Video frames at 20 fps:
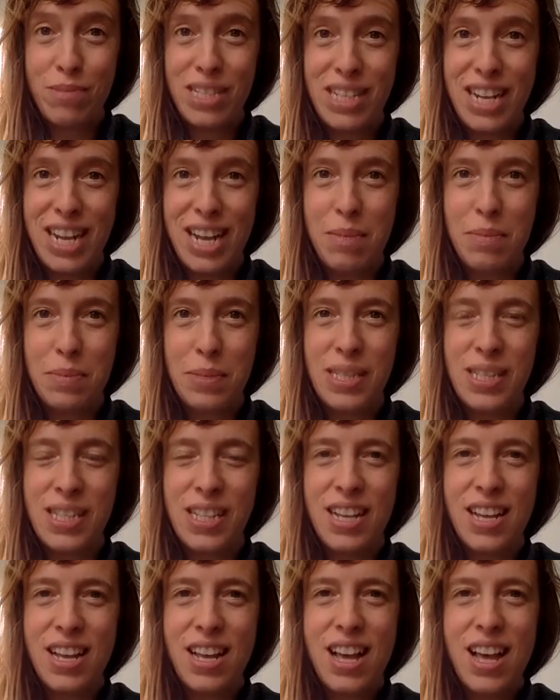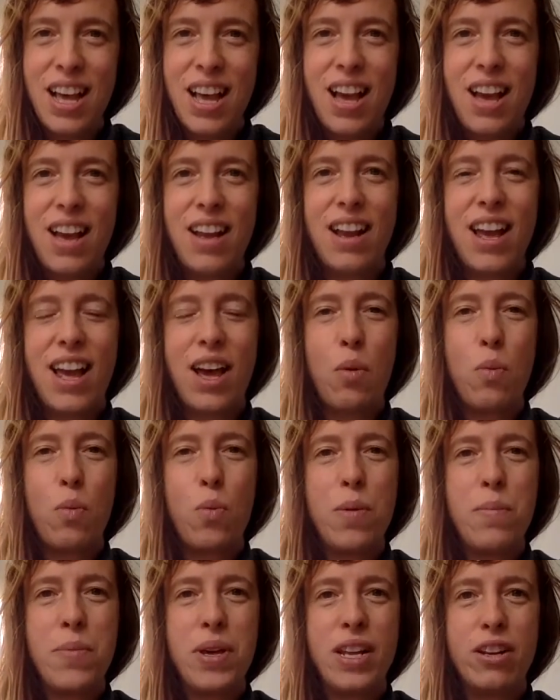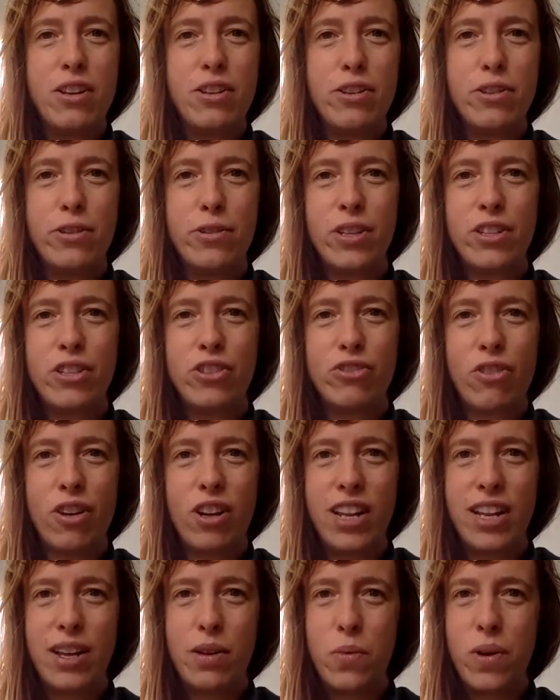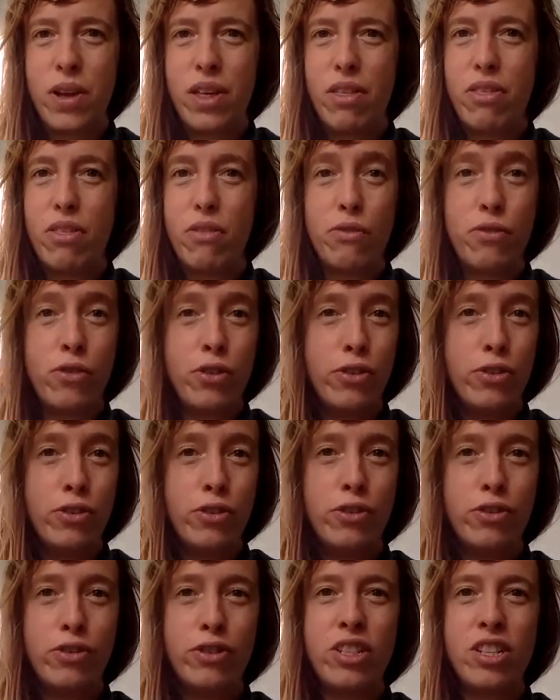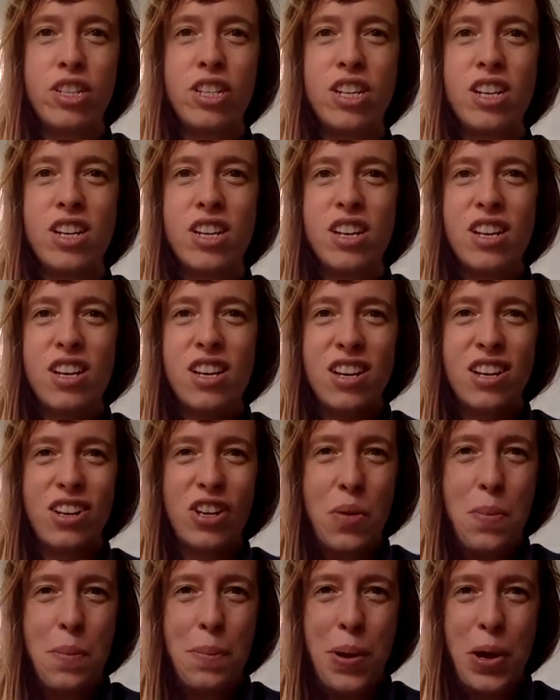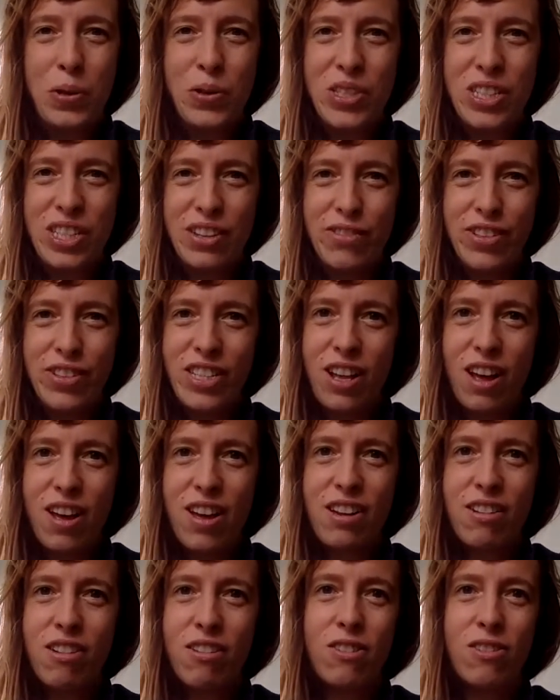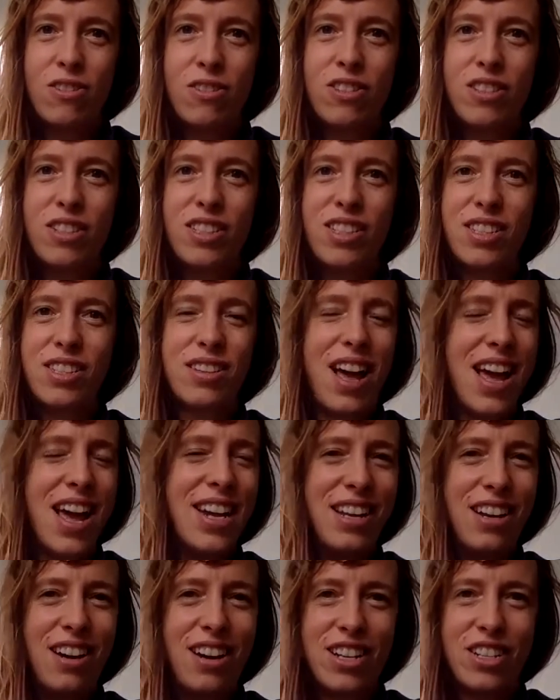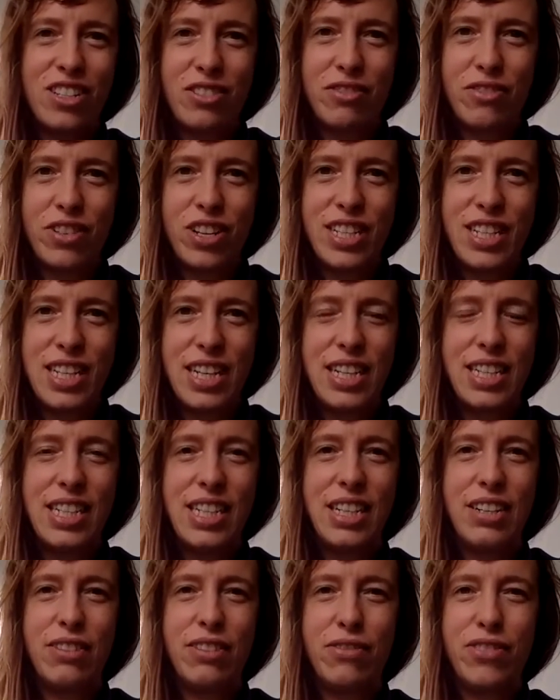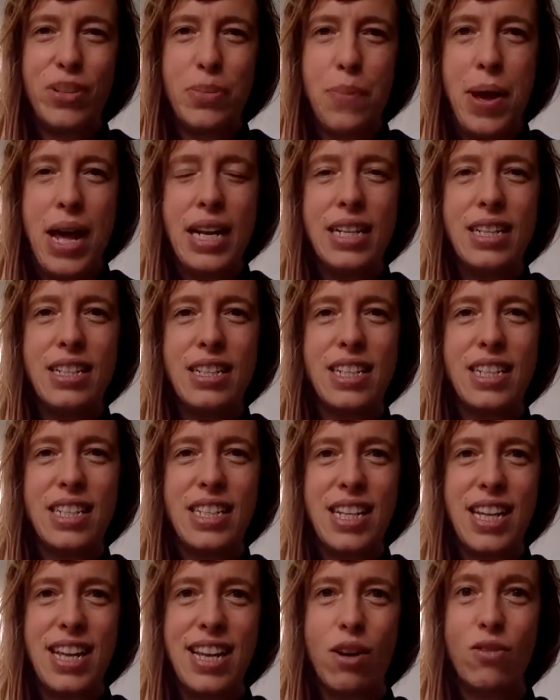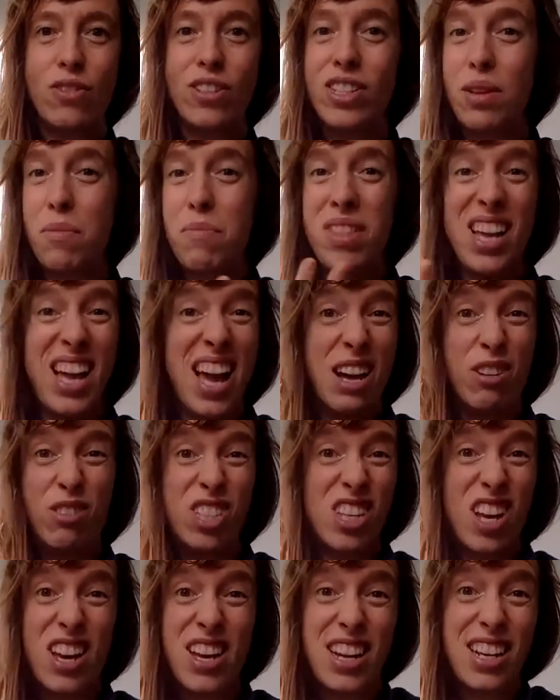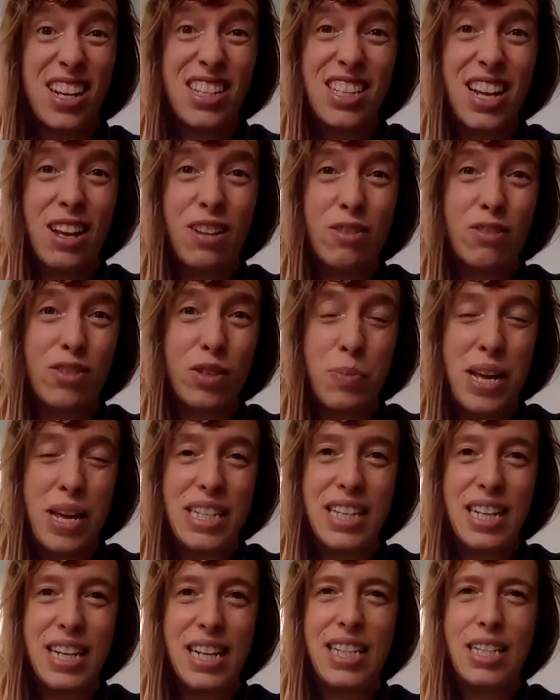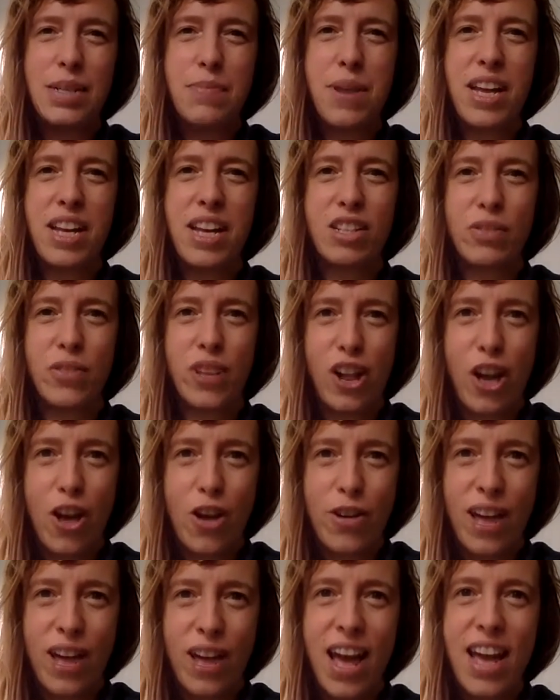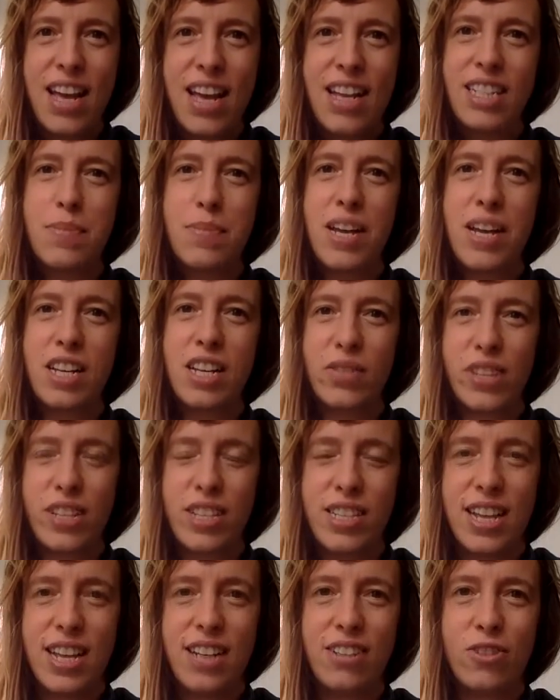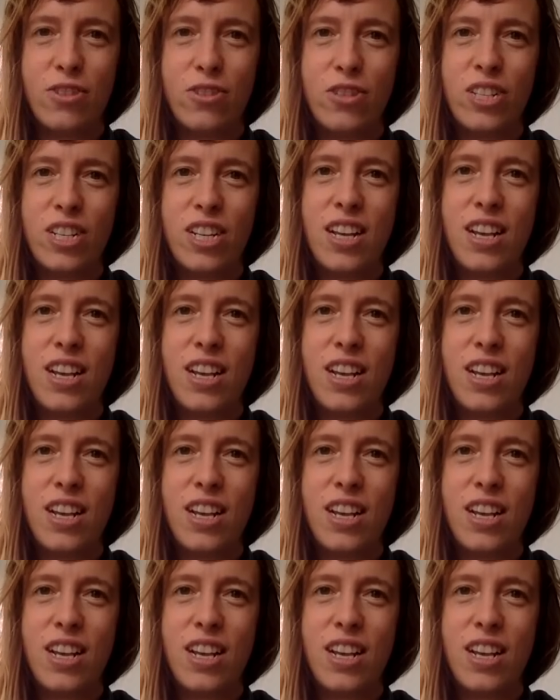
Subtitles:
Steps. And I help women who are struggling with food, compulsive cycles, any kind of addictive dependency on something outside ourselves, basically, to make us feel okay, to make us feel settled.